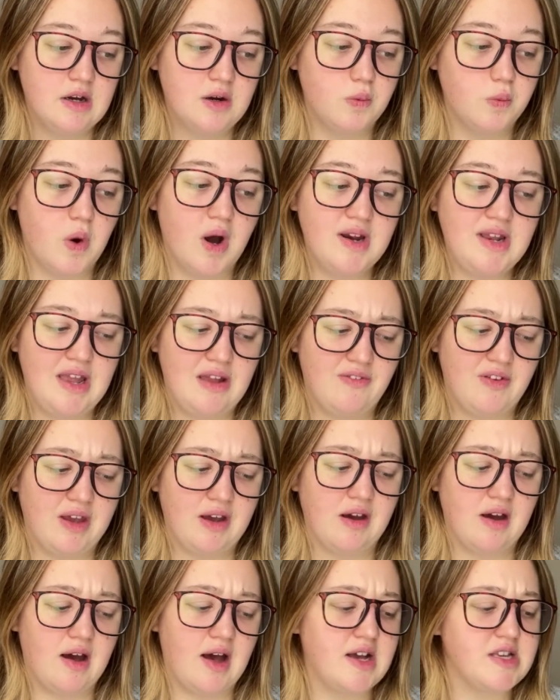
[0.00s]
One evening,
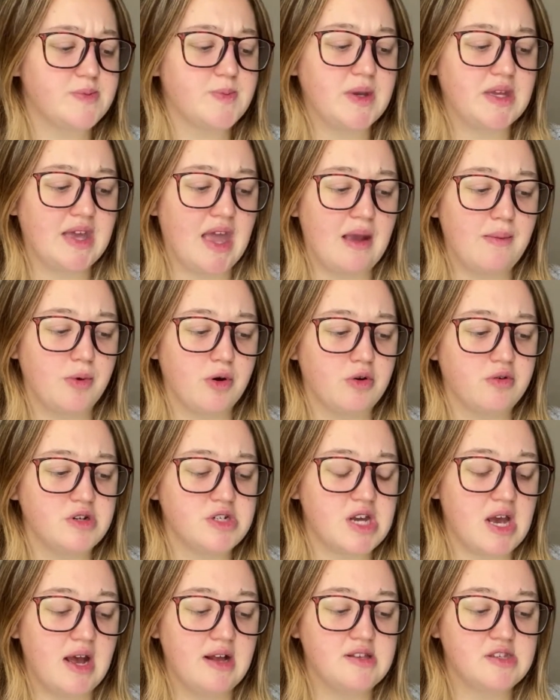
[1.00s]
her husband Gabriel
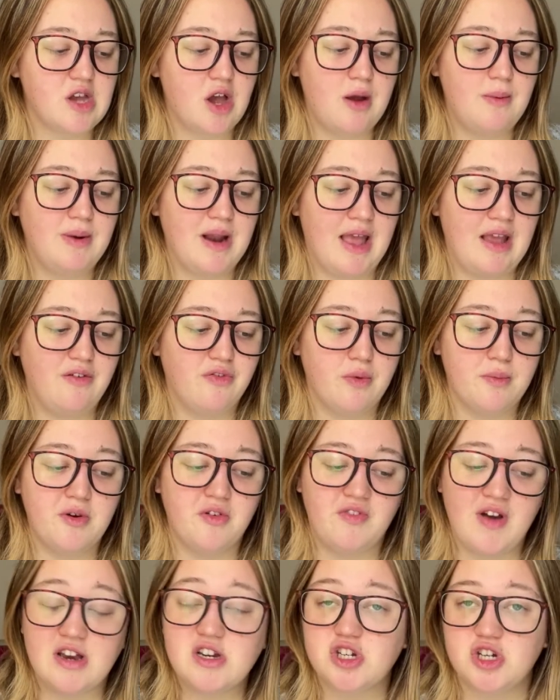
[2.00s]
returns home late from a
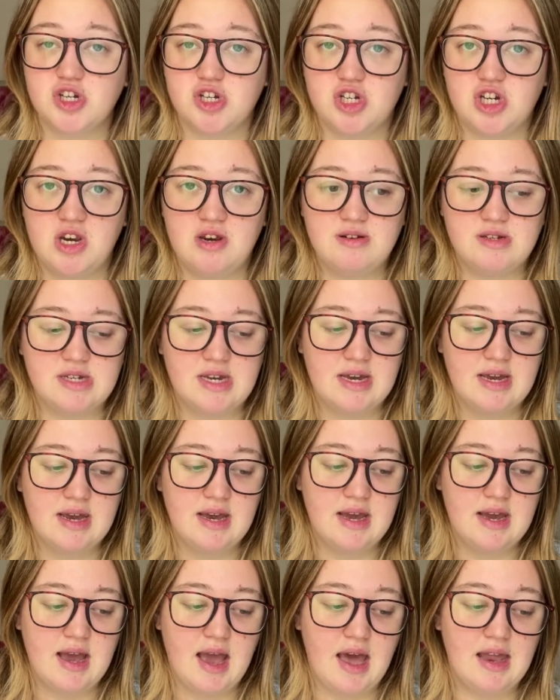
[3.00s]
fashion shoot,
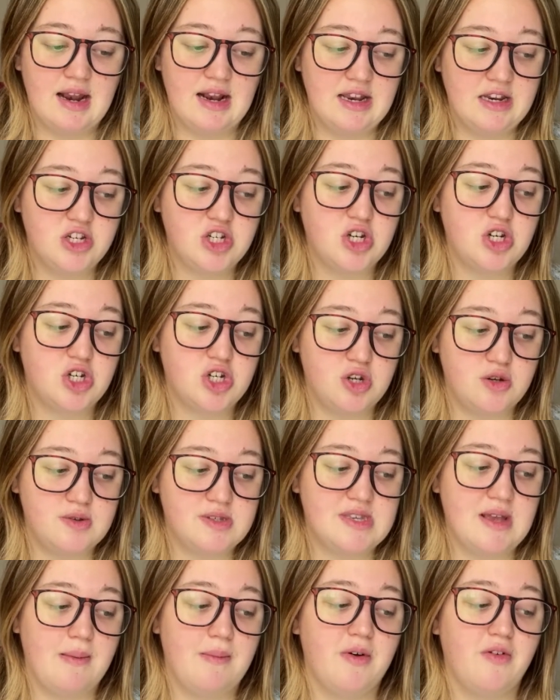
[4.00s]
and Alicia
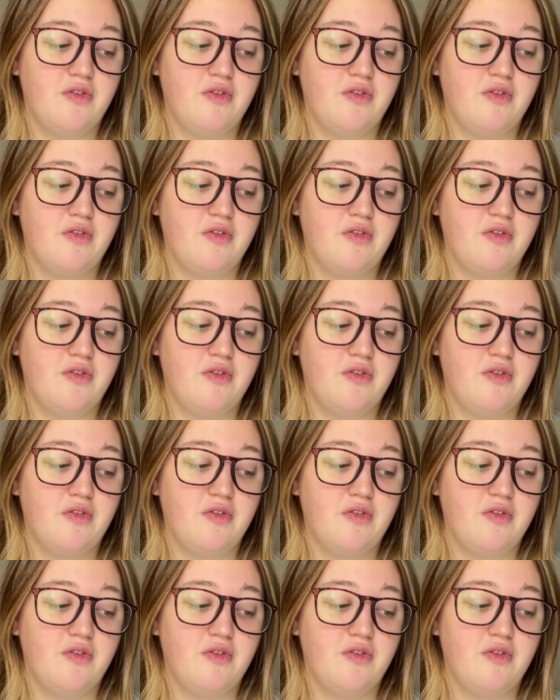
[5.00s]
shoots him